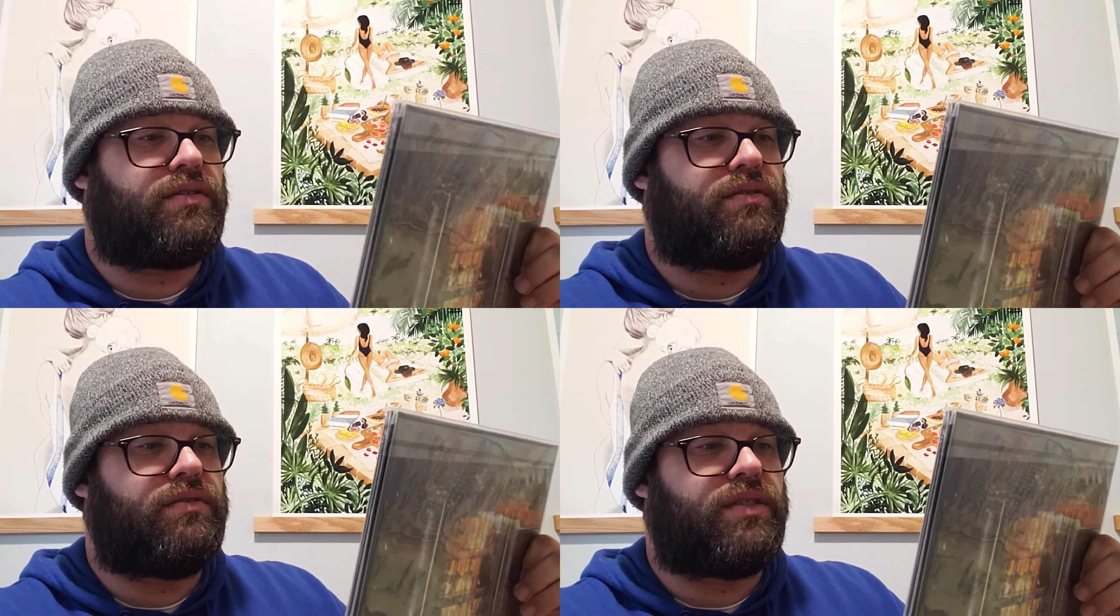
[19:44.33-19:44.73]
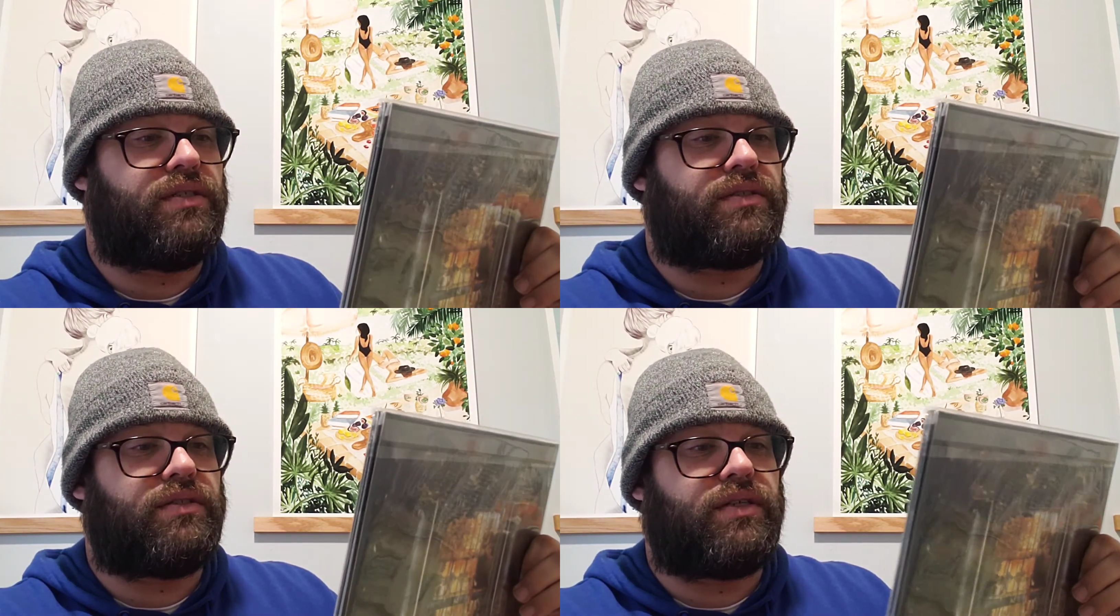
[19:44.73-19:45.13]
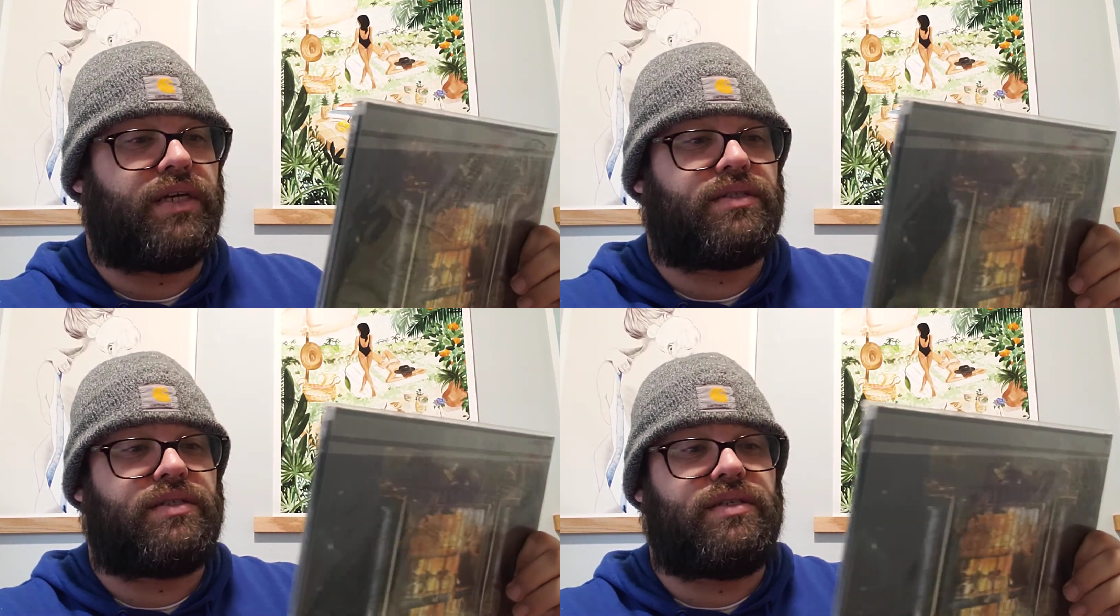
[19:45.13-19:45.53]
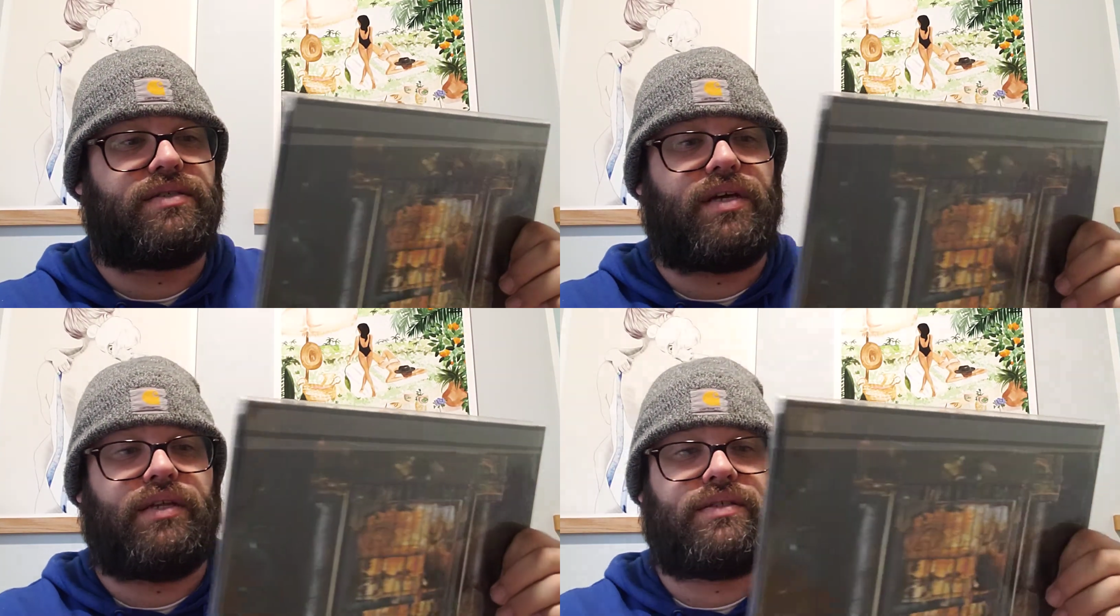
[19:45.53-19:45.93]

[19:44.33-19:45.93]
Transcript: includes insert HD side.